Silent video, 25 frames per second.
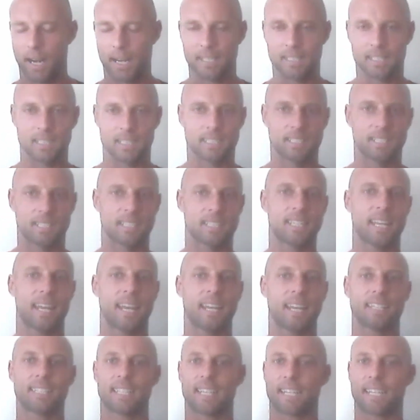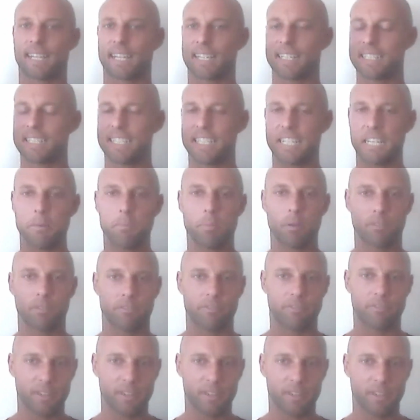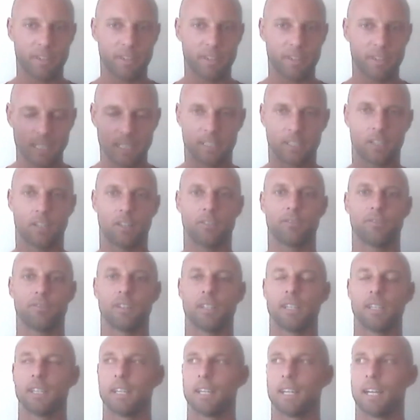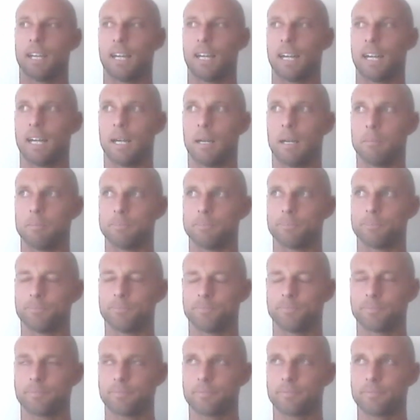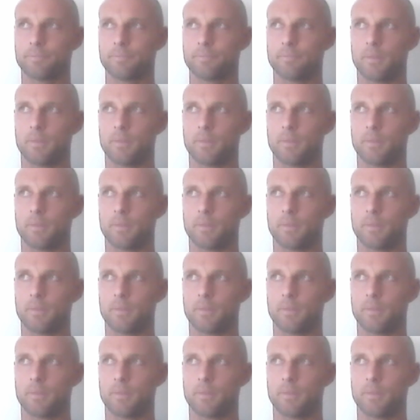practice. It takes like a deeper feeling of um,